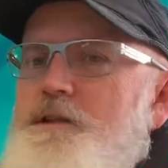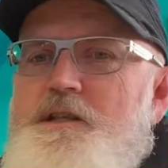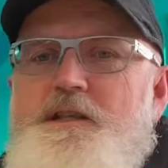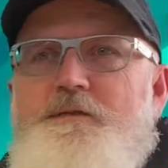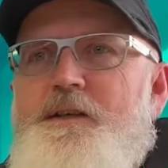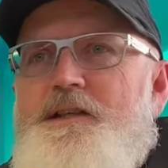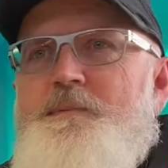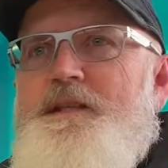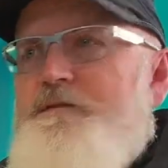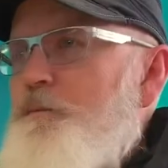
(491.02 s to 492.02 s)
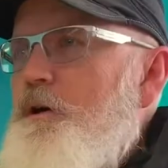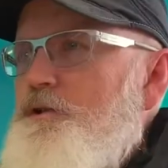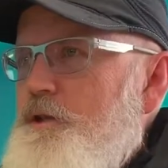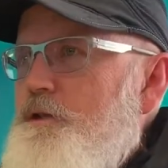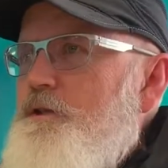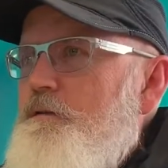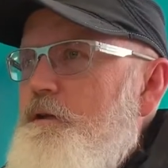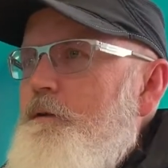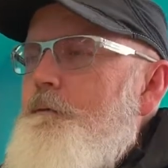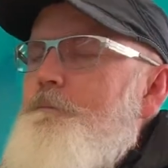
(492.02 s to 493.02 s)
excessively expensive projects.
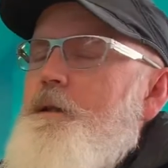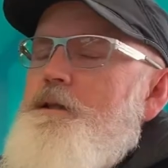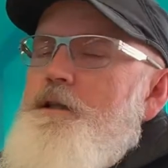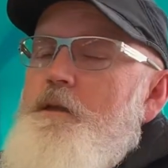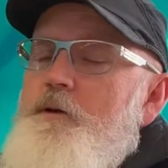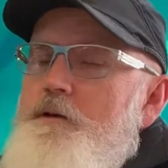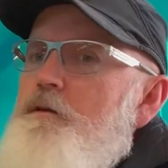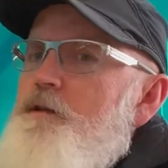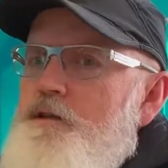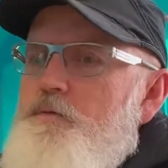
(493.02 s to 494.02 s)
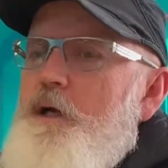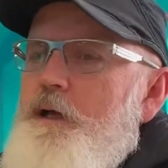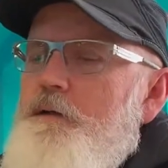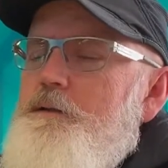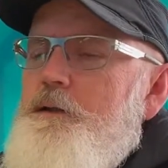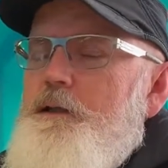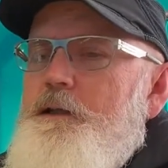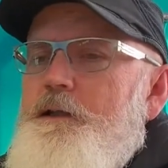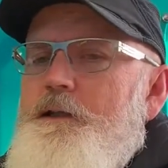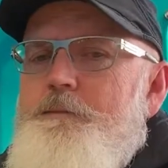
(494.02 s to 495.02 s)
So they want to do things
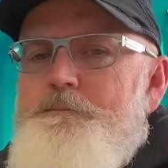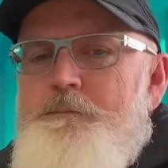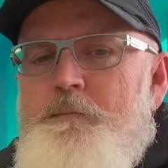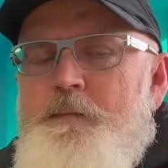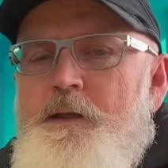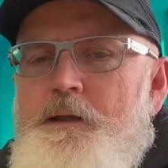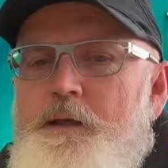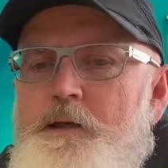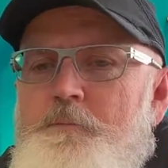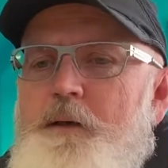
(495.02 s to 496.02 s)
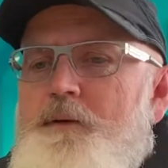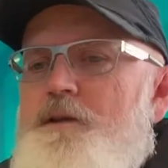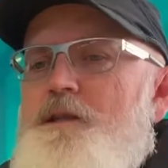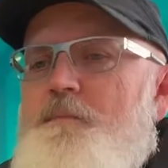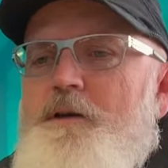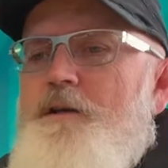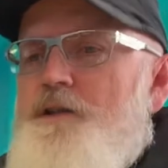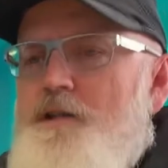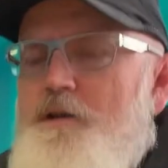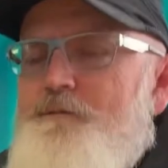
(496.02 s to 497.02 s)
well, but because their
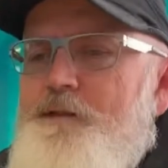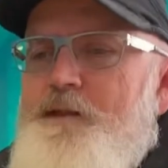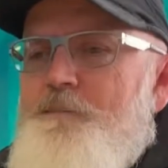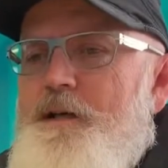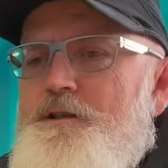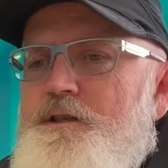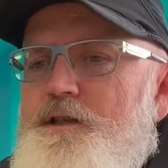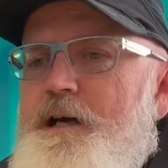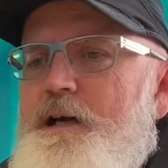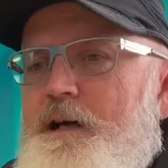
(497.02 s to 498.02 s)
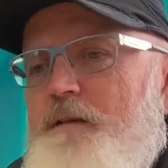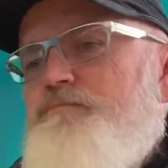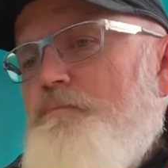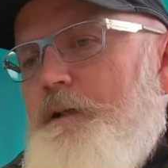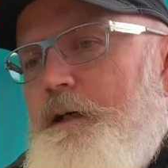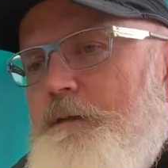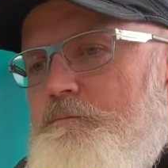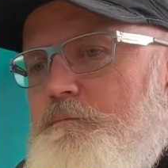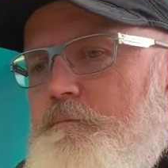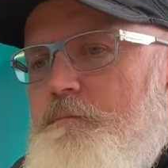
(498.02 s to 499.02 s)
process, often their budgets are
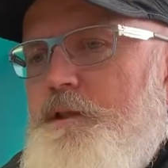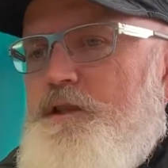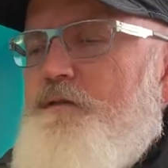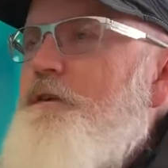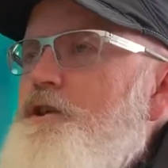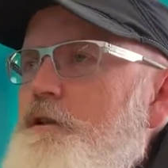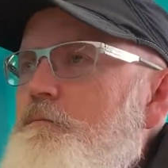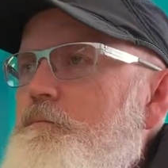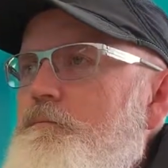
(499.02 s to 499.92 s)
insufficient,